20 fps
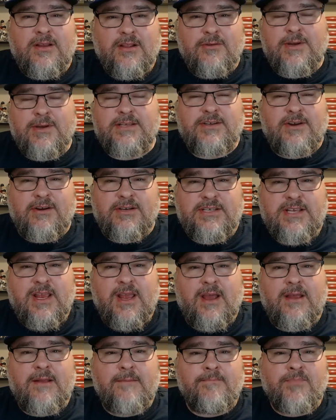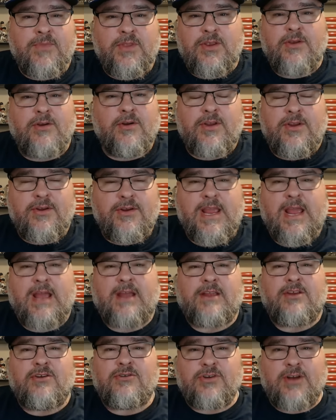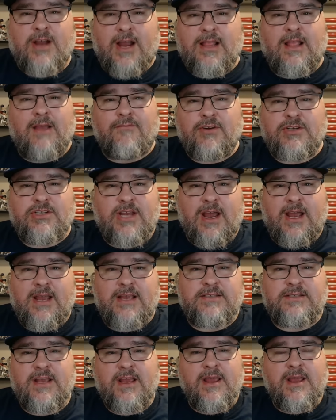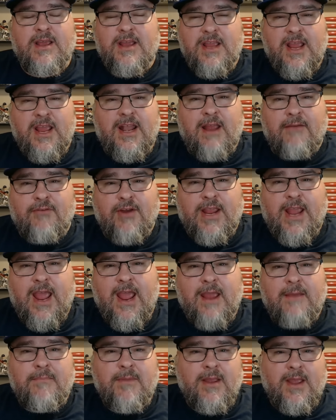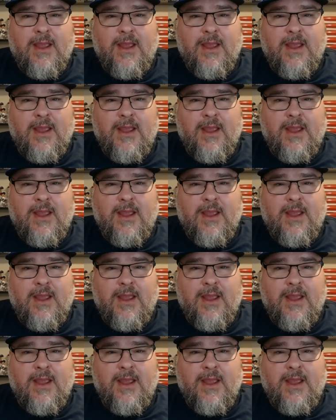Luis Garcia. You can't use your high leverage guys in every game.